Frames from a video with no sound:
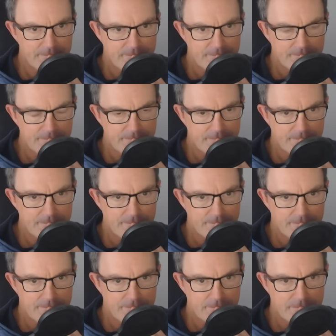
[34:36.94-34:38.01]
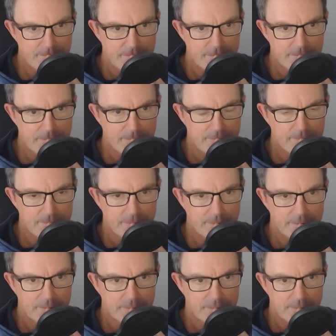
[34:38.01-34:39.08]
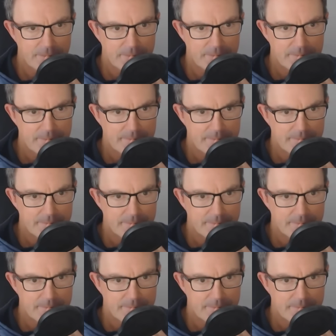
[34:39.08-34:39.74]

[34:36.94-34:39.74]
Nothing is said.